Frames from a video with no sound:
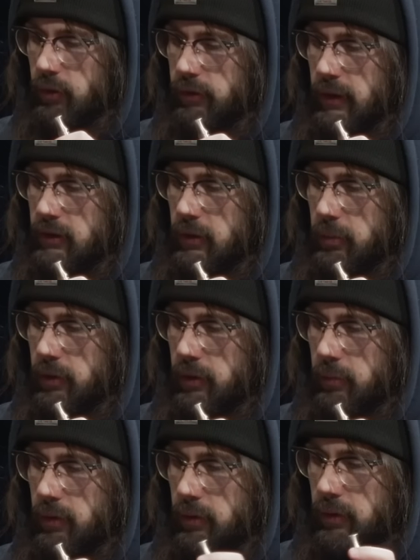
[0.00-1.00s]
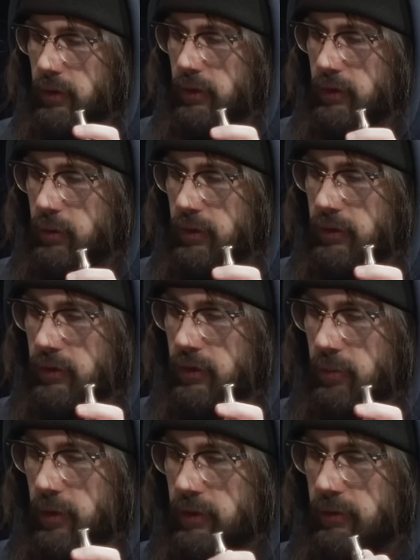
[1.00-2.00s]
discipline ability, this wasn't
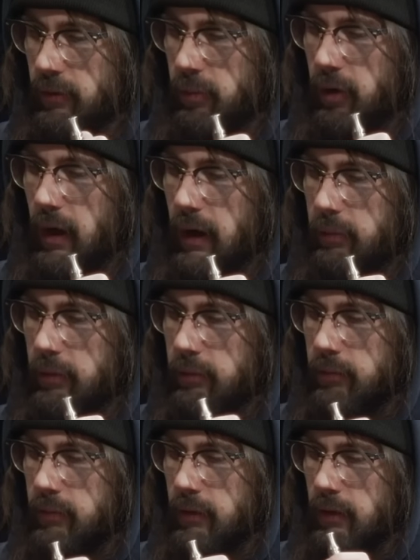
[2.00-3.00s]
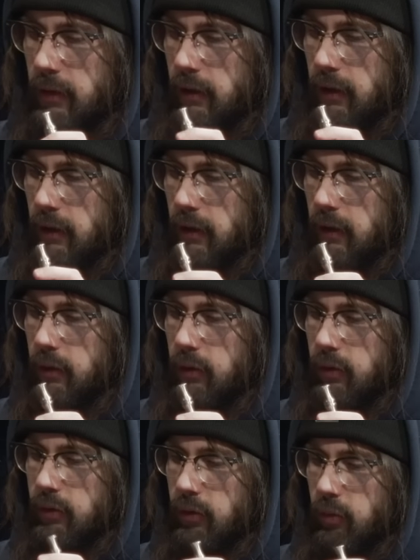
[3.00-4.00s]
so much of a problem.
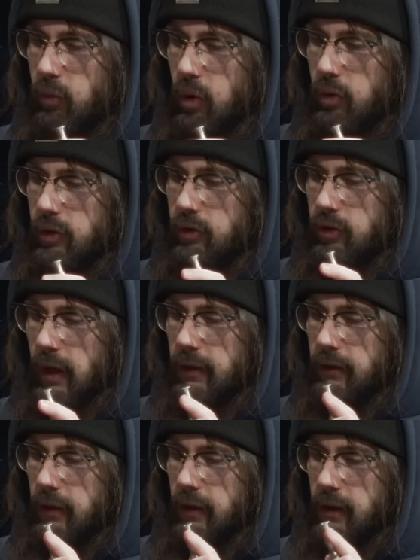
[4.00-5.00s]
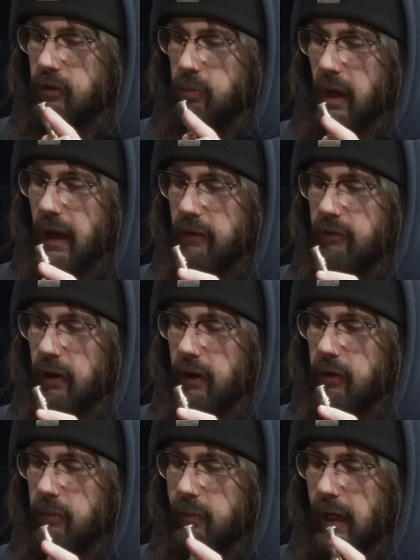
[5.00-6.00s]
Clearly, their woke agenda has
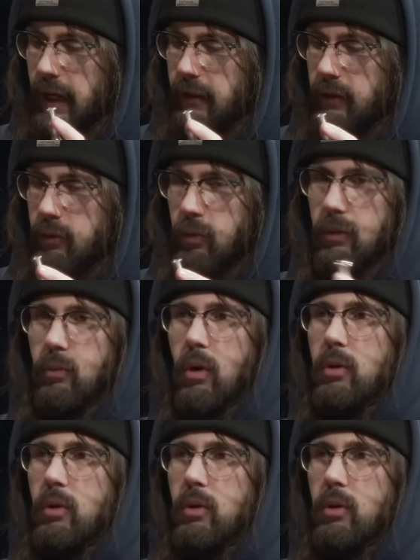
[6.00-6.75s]
backfired badly. Uh -huh. What uh-huh.